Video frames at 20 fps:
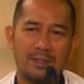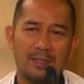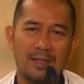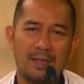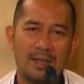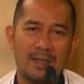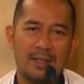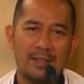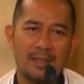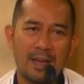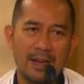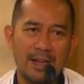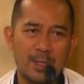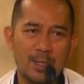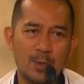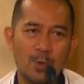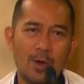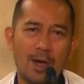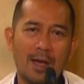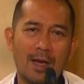That is
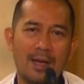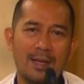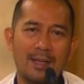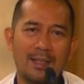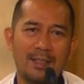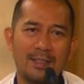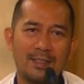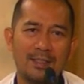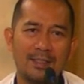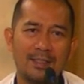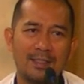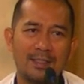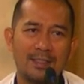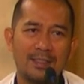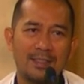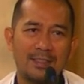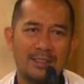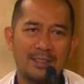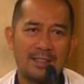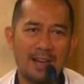why
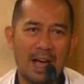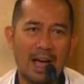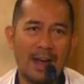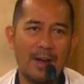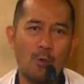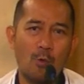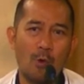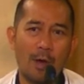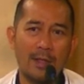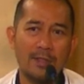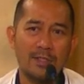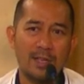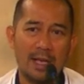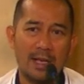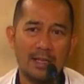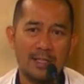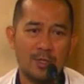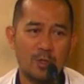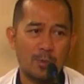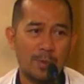God wants
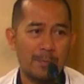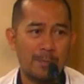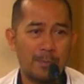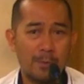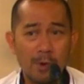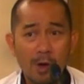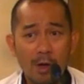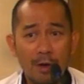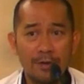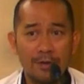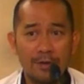us to be pruned.